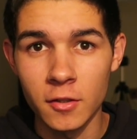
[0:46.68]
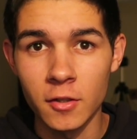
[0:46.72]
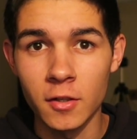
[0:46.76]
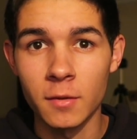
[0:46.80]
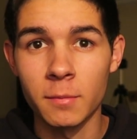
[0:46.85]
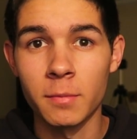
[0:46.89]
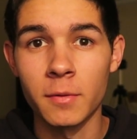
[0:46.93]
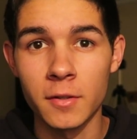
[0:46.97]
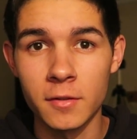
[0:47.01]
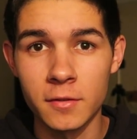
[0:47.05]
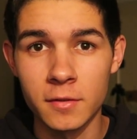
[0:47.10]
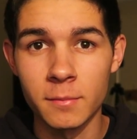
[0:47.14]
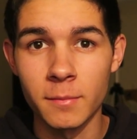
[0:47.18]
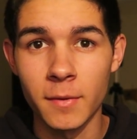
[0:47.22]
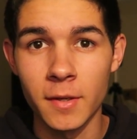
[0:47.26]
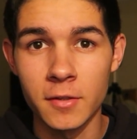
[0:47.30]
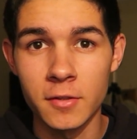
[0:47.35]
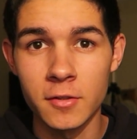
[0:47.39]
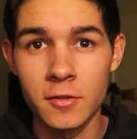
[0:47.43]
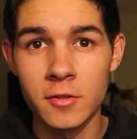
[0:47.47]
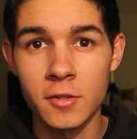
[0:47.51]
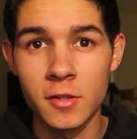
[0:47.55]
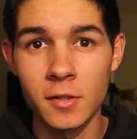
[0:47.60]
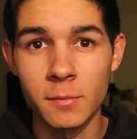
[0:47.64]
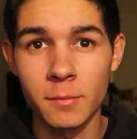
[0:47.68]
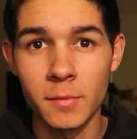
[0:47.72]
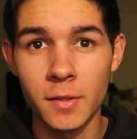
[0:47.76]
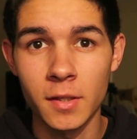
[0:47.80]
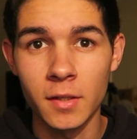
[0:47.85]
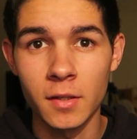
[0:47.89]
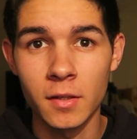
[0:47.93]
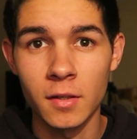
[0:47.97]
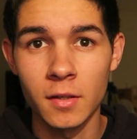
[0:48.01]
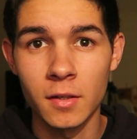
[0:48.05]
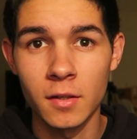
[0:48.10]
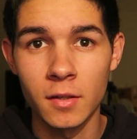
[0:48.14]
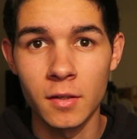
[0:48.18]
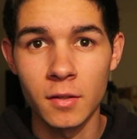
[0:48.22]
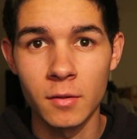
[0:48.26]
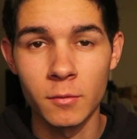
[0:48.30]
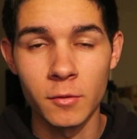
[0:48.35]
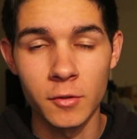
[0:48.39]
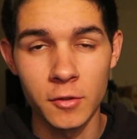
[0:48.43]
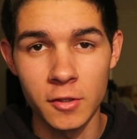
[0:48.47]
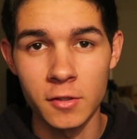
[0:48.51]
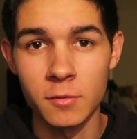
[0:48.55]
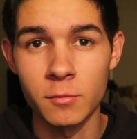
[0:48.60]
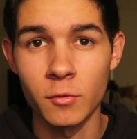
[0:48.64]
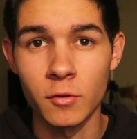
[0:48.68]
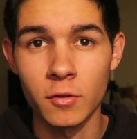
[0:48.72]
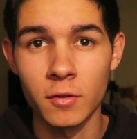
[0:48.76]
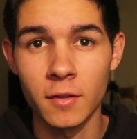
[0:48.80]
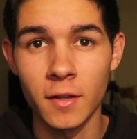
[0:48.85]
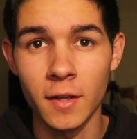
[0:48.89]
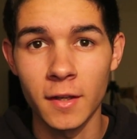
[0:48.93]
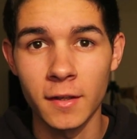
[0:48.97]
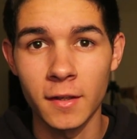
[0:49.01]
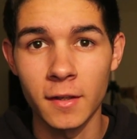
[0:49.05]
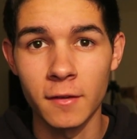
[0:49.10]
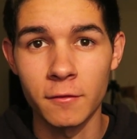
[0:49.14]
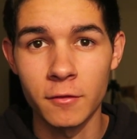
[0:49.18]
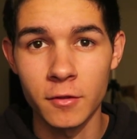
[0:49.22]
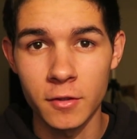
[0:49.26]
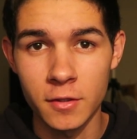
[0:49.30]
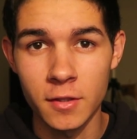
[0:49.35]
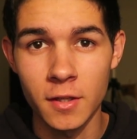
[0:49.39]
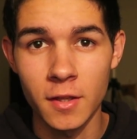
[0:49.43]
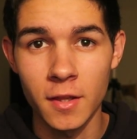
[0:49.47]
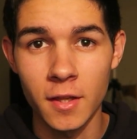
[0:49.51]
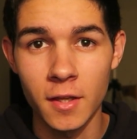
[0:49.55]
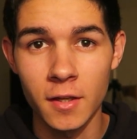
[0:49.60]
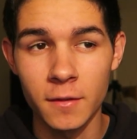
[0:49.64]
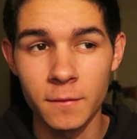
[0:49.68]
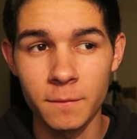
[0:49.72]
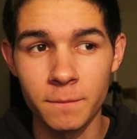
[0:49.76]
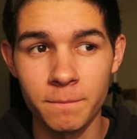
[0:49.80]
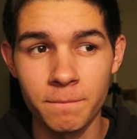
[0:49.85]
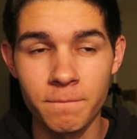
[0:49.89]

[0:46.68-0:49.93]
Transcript: and you're the person messaging me, which is most likely for Cynthia.